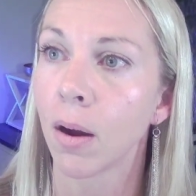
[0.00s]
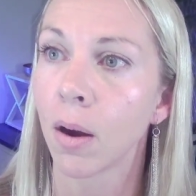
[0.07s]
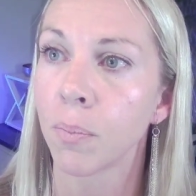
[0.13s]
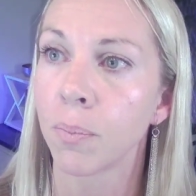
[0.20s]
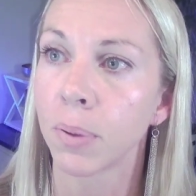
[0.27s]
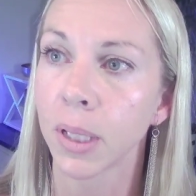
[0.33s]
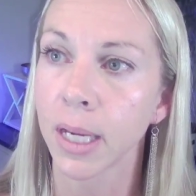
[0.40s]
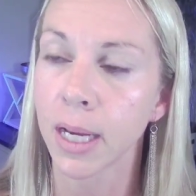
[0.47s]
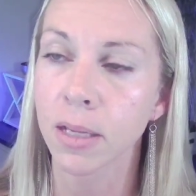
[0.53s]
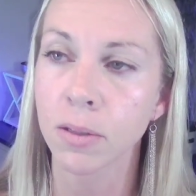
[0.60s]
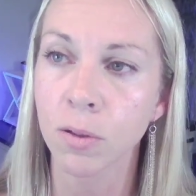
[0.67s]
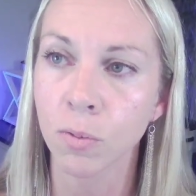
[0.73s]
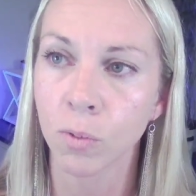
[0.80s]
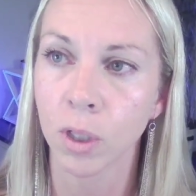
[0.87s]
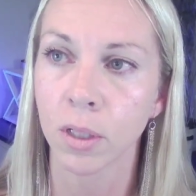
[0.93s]
our
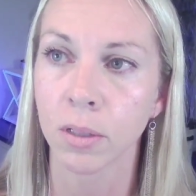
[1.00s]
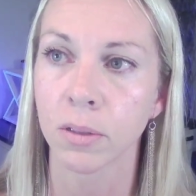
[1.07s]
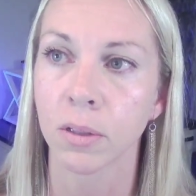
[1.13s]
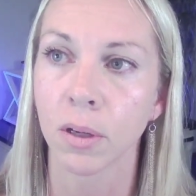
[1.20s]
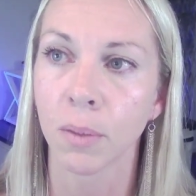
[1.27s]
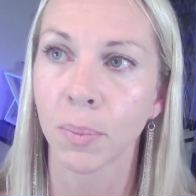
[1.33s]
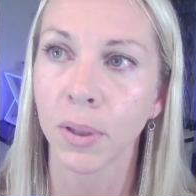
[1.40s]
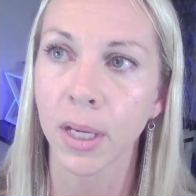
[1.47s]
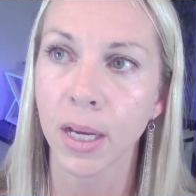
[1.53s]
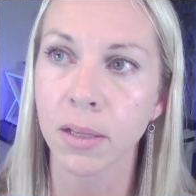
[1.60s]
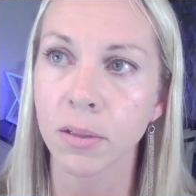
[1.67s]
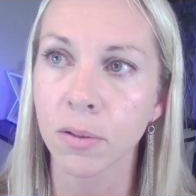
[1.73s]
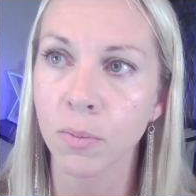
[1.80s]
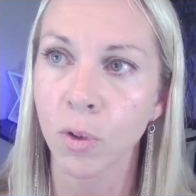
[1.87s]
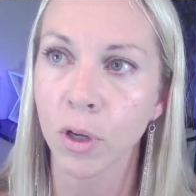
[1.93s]
plans are worse, our
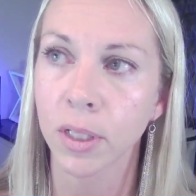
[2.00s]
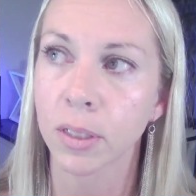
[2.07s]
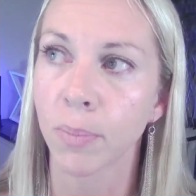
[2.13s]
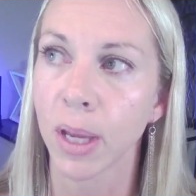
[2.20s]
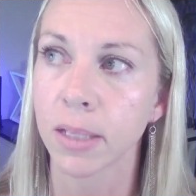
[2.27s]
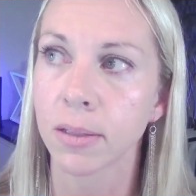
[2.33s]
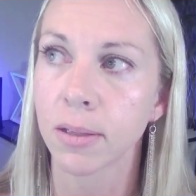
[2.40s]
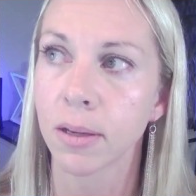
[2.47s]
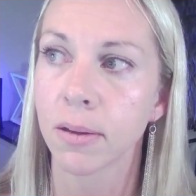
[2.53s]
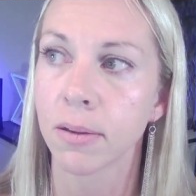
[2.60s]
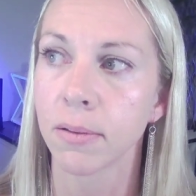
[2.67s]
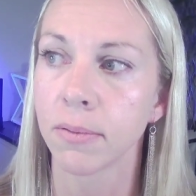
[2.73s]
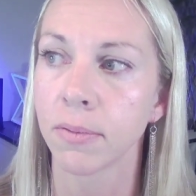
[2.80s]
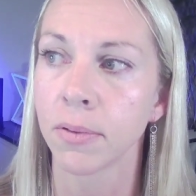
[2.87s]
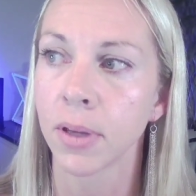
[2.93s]
plans are more
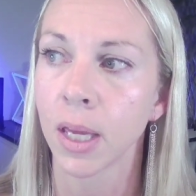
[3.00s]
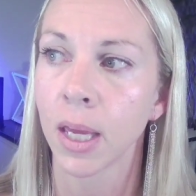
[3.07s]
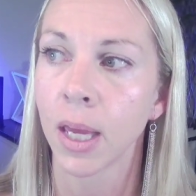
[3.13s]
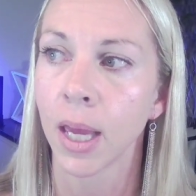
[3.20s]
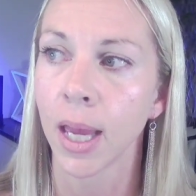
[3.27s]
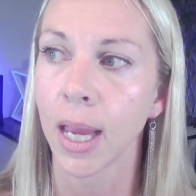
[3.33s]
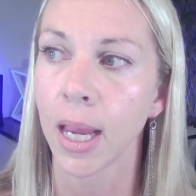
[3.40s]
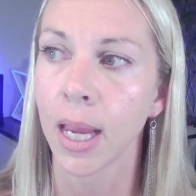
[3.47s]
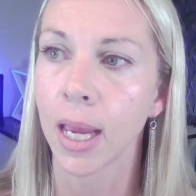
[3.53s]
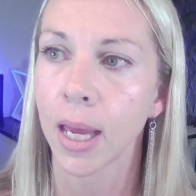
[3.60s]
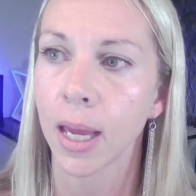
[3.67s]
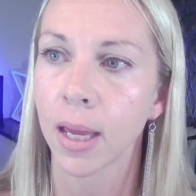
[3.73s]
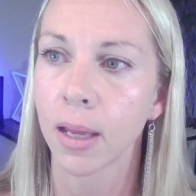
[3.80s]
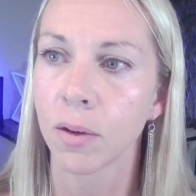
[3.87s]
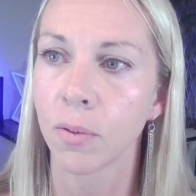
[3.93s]
expensive,
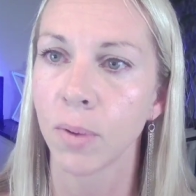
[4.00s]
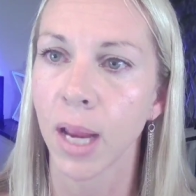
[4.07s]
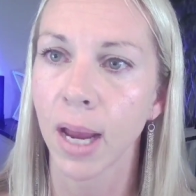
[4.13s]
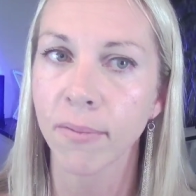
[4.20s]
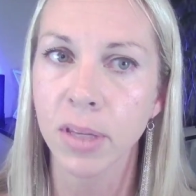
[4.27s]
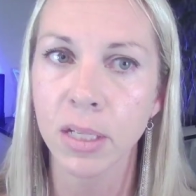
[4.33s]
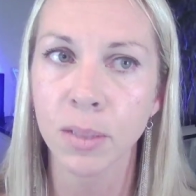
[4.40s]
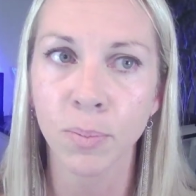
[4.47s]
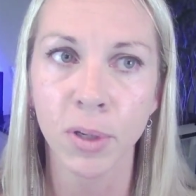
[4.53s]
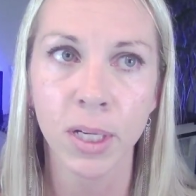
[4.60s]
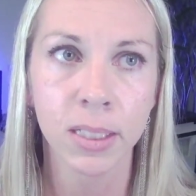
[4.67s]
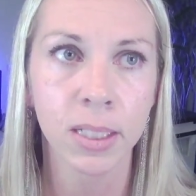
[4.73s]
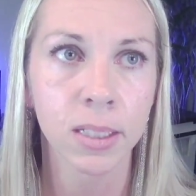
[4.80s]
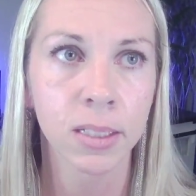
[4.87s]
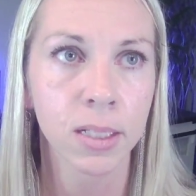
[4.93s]
and we have these
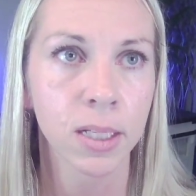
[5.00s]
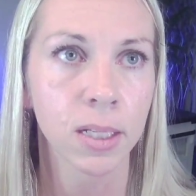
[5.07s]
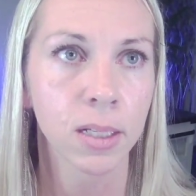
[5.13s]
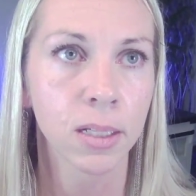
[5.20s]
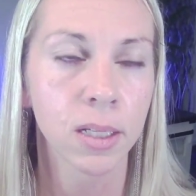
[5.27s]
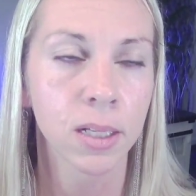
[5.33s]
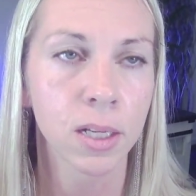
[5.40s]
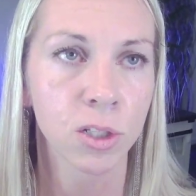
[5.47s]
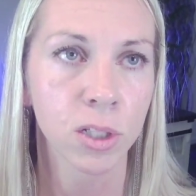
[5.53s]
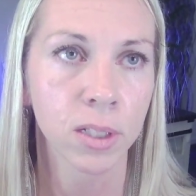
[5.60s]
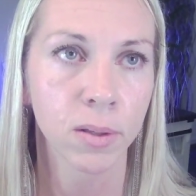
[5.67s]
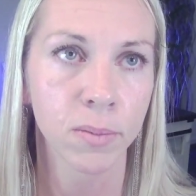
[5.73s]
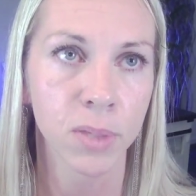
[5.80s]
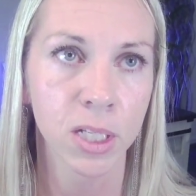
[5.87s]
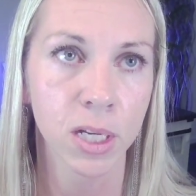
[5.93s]
pre-existing condition
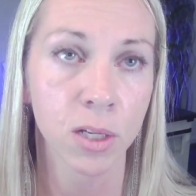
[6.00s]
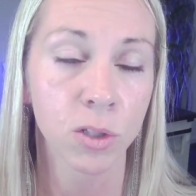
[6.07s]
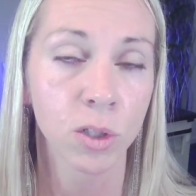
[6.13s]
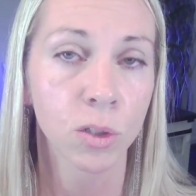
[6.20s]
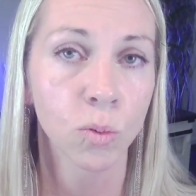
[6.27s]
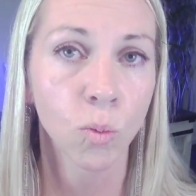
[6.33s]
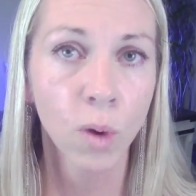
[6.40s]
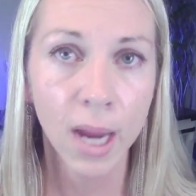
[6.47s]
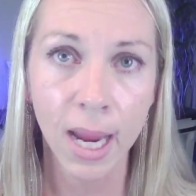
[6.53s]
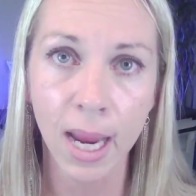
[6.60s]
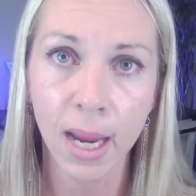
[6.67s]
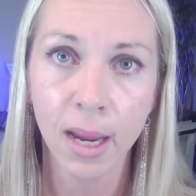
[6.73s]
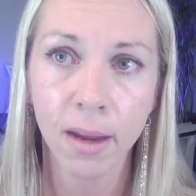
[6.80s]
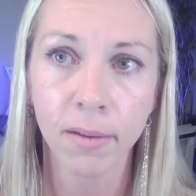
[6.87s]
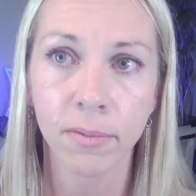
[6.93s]
limitations
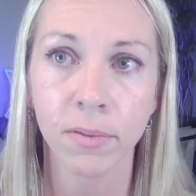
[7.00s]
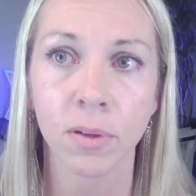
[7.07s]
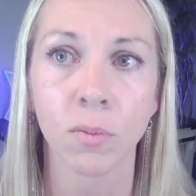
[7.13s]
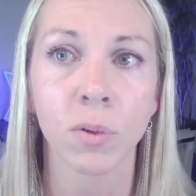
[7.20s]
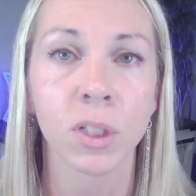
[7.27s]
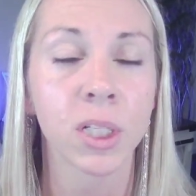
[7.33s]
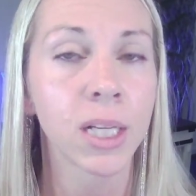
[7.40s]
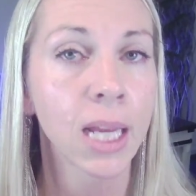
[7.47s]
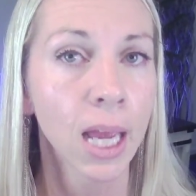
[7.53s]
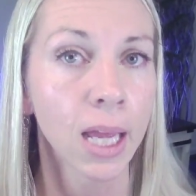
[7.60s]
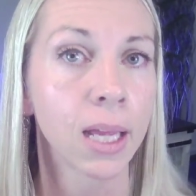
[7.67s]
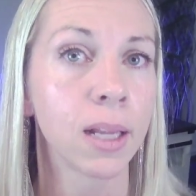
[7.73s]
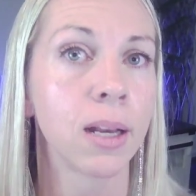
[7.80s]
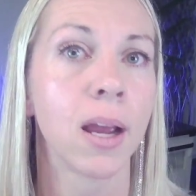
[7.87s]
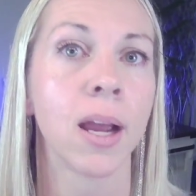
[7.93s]
waived, which
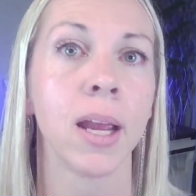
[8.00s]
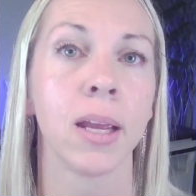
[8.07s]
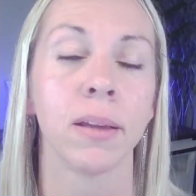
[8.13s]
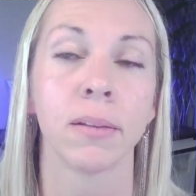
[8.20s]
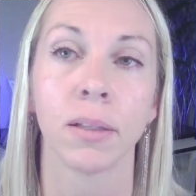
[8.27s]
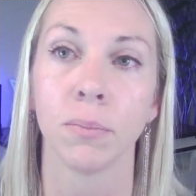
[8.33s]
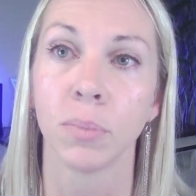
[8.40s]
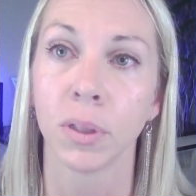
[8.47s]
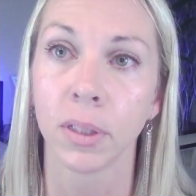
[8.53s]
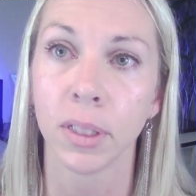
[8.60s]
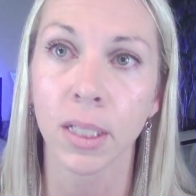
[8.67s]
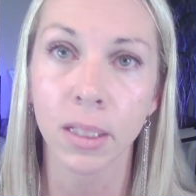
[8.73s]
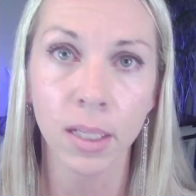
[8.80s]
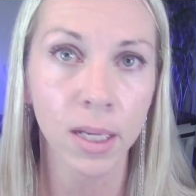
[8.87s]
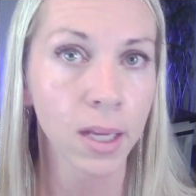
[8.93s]
again, I
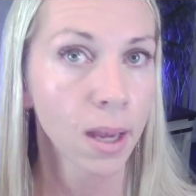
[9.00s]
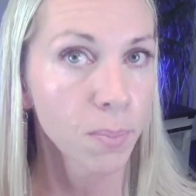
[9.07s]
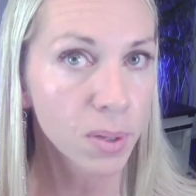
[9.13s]
completely